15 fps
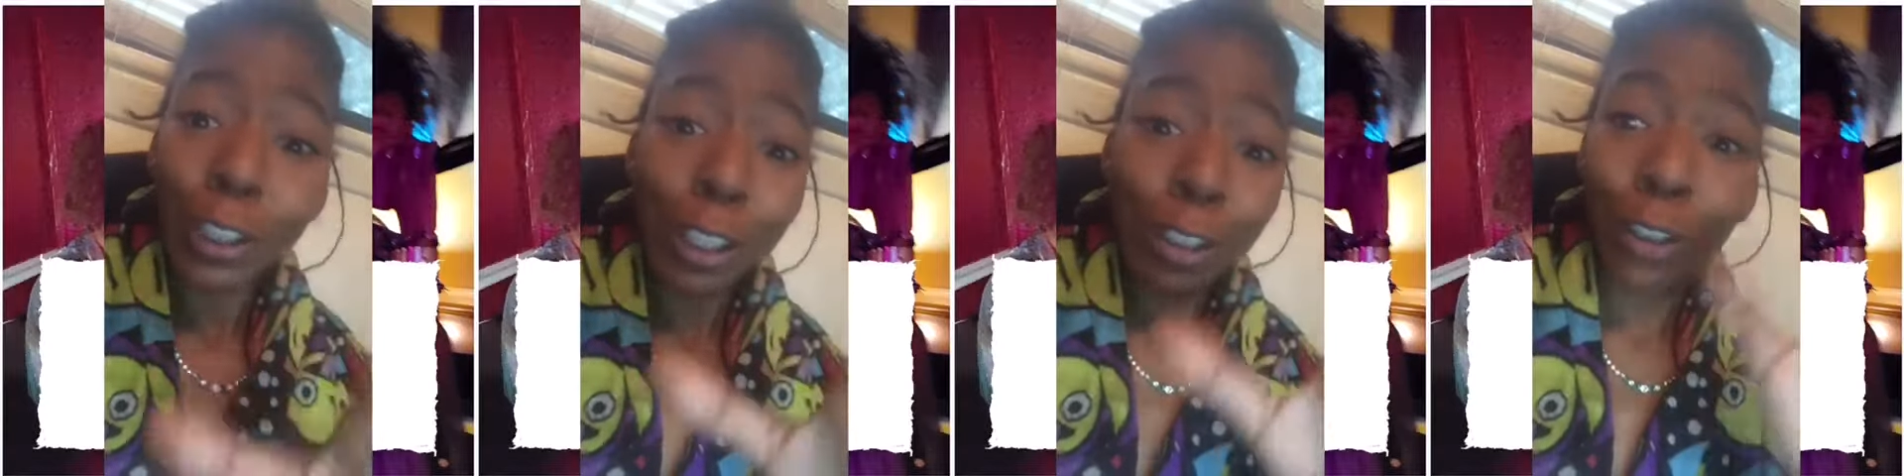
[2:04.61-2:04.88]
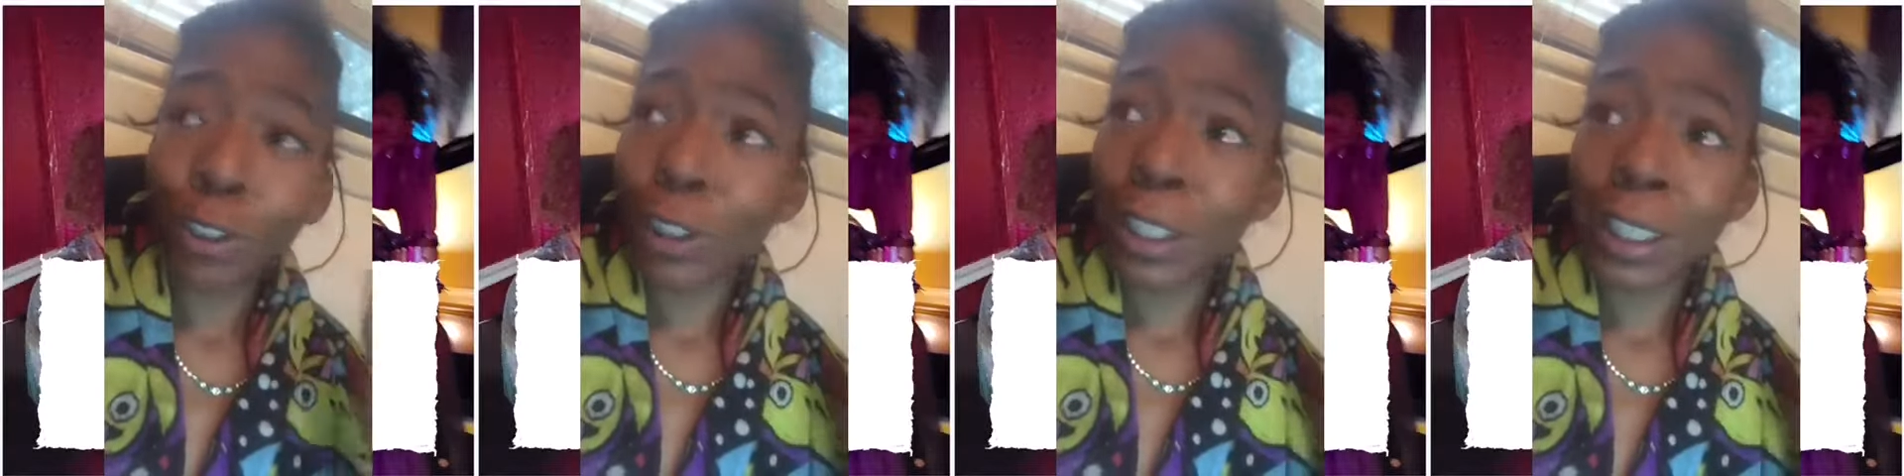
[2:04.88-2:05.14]

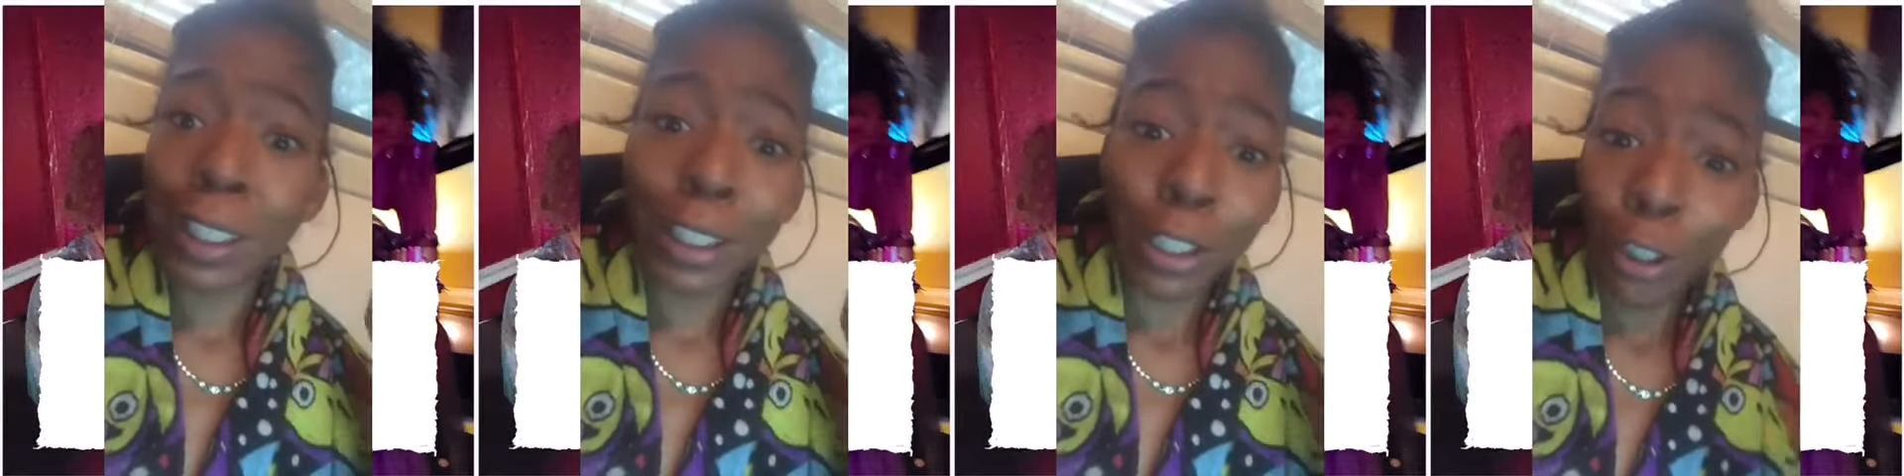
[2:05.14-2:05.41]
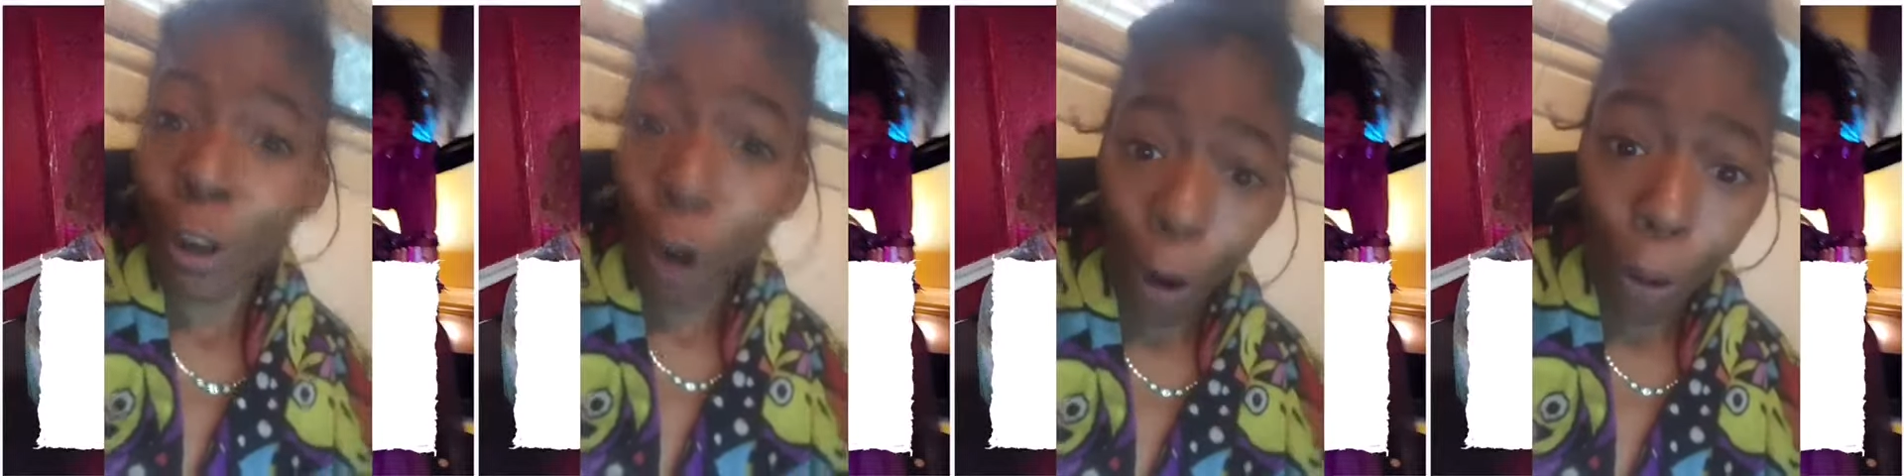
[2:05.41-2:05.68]
solutions
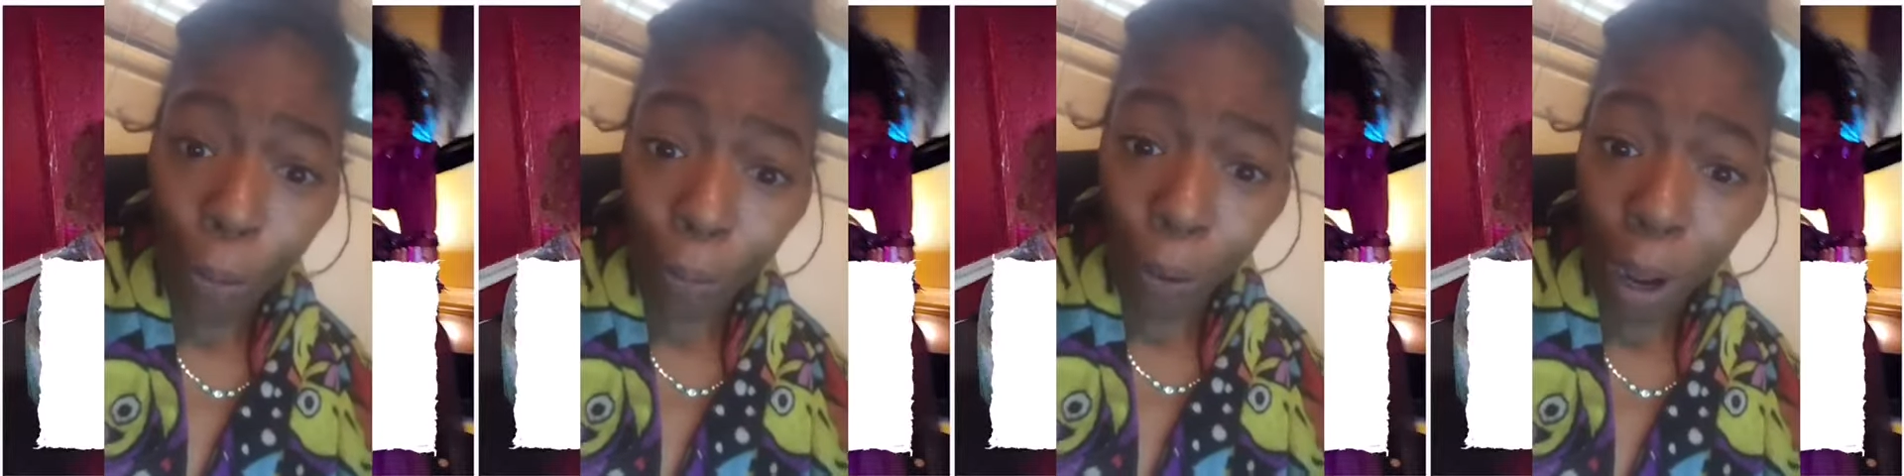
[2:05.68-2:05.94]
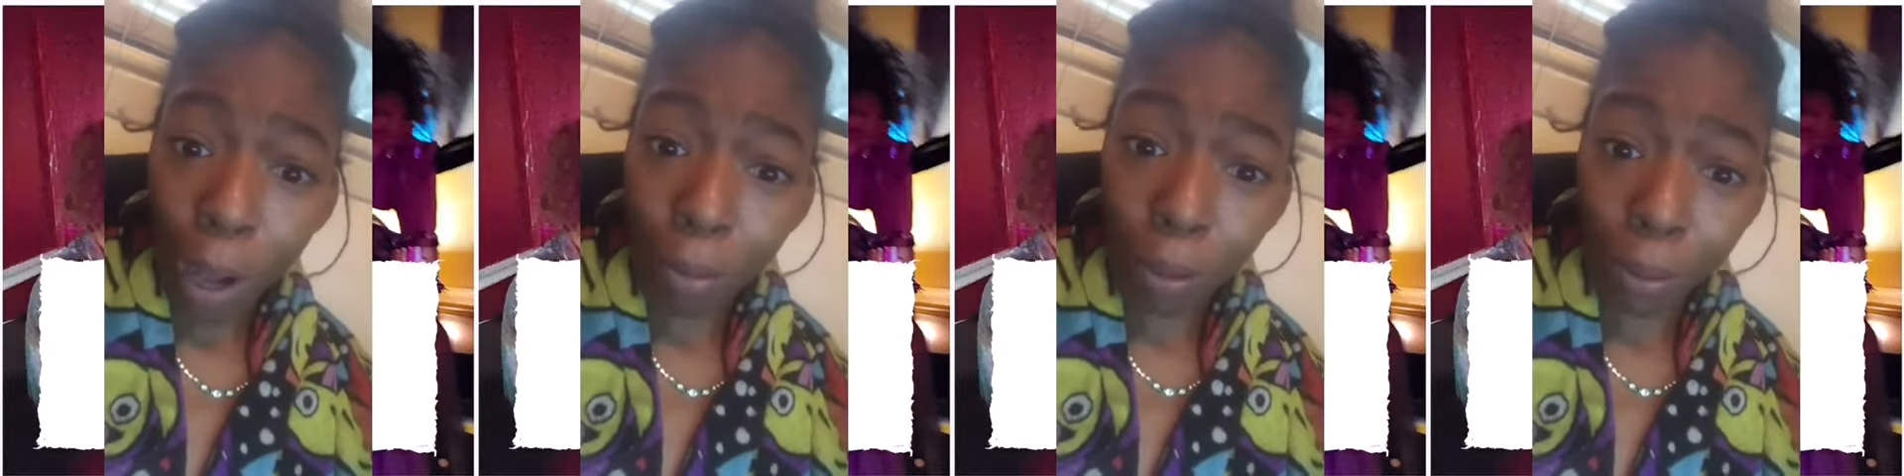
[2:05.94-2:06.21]
to your own
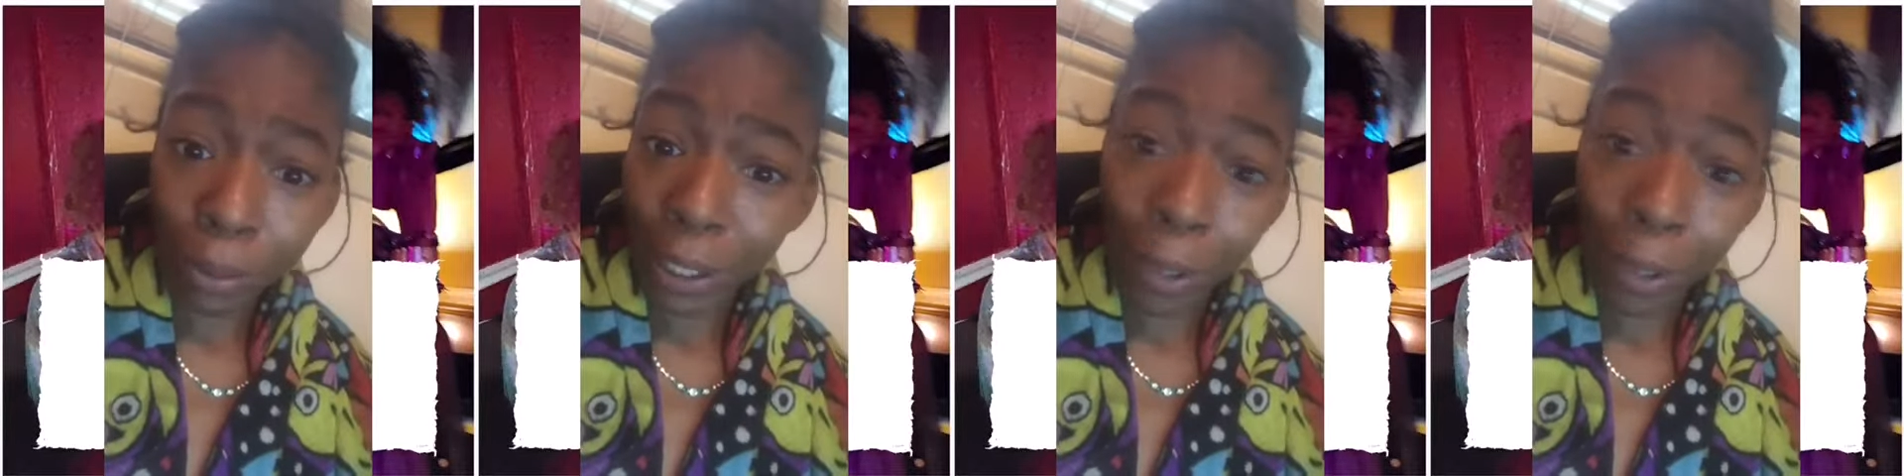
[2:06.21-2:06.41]
problems,